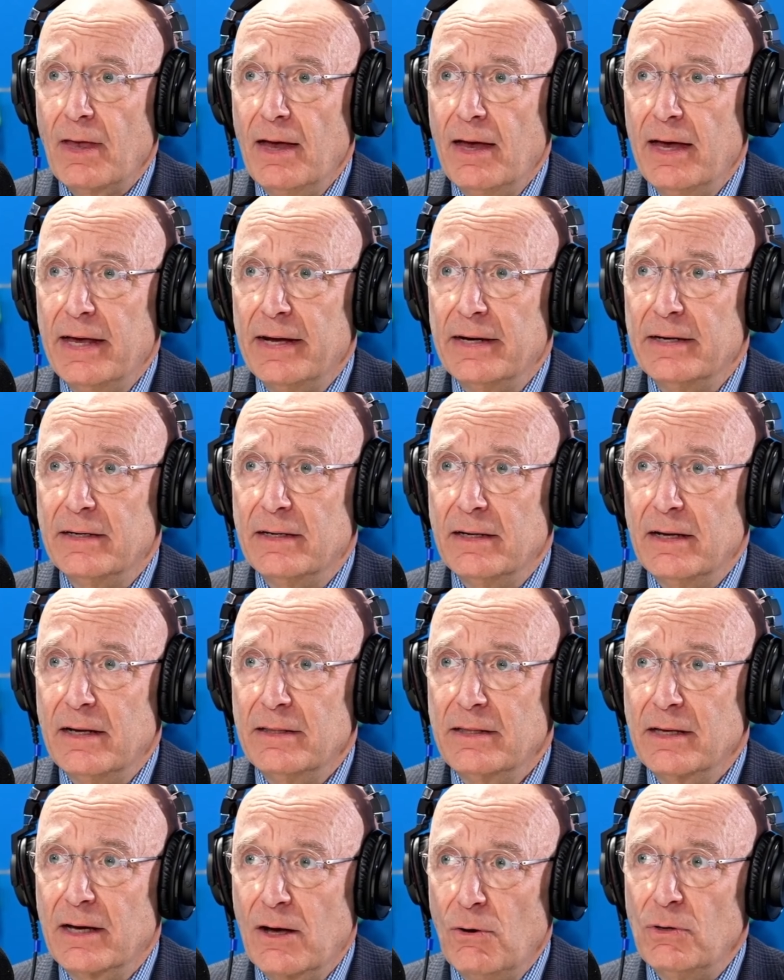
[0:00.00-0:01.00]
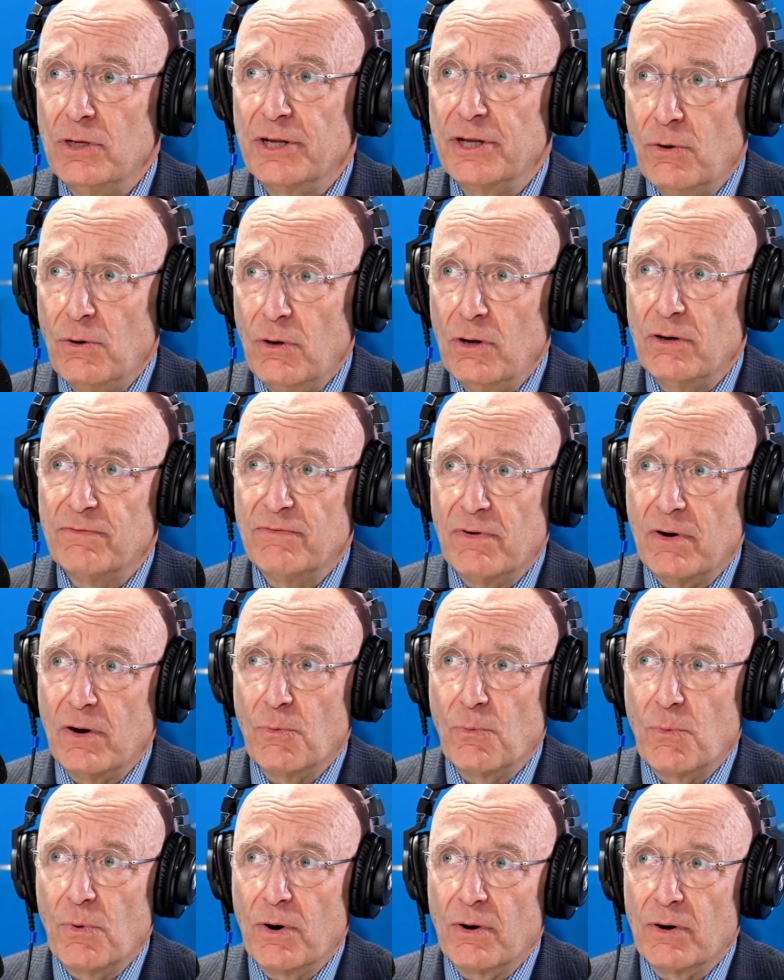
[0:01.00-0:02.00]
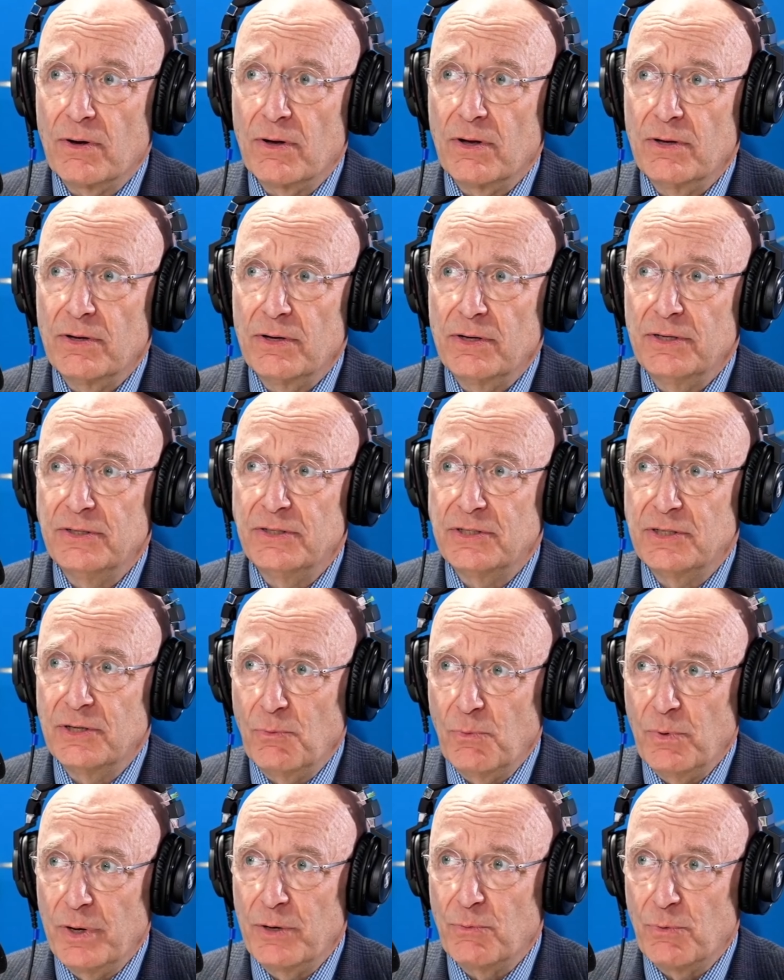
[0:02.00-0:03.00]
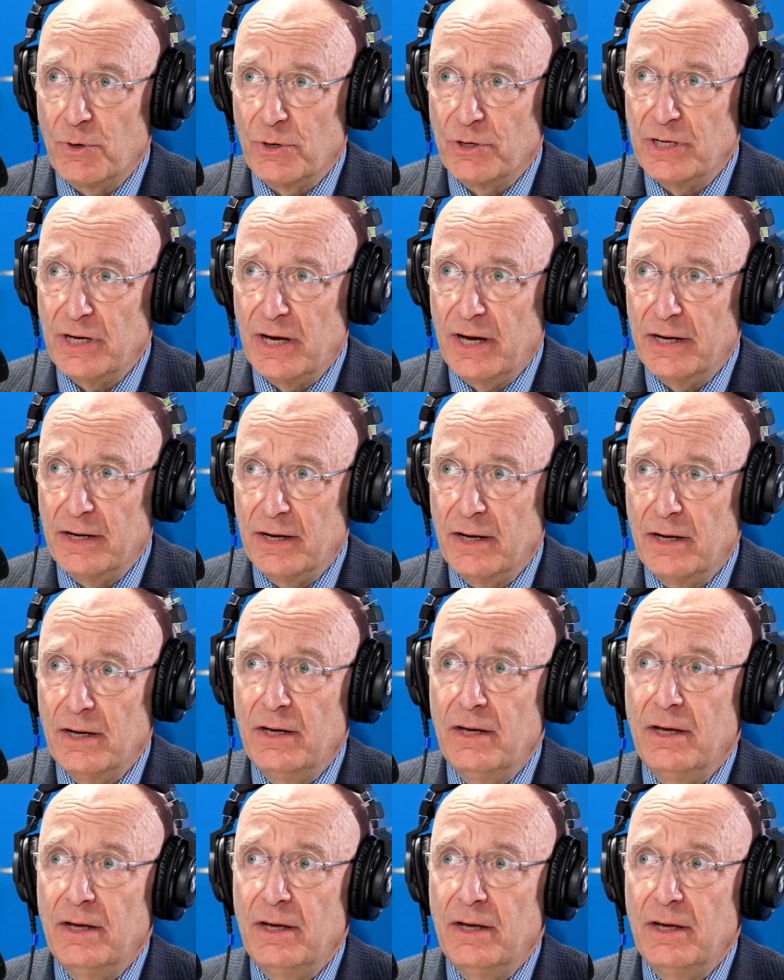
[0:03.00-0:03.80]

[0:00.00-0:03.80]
And the goal in all of our work is that when we're done,